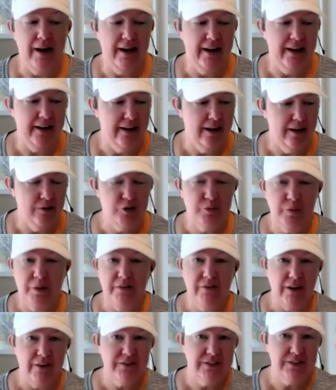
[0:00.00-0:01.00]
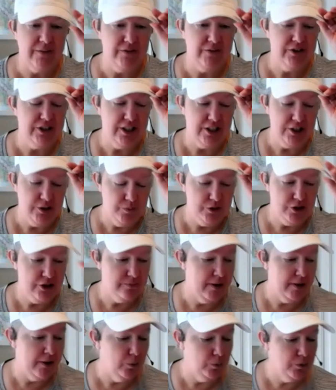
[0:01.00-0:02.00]
my 25/7 stitch, which
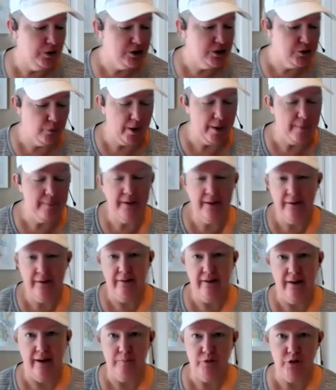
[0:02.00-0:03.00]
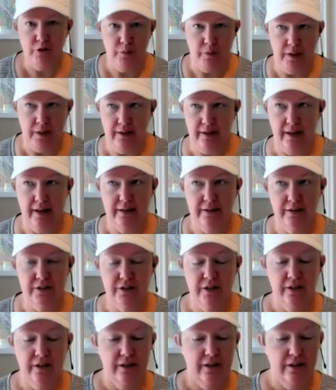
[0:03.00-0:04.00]
is my oldest whip. And I'm doing
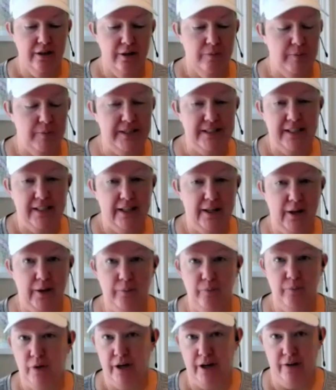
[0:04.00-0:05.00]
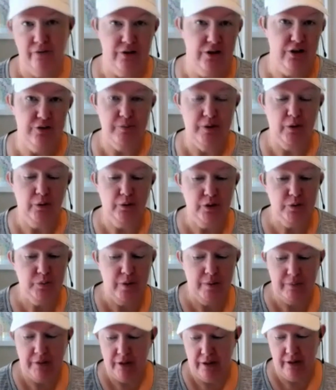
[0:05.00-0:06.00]
that basically when I finish my
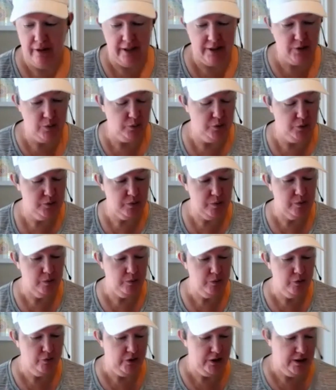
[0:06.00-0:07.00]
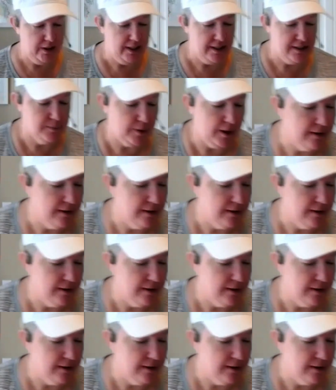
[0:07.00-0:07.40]
oldest whip, the next oldest whip will move into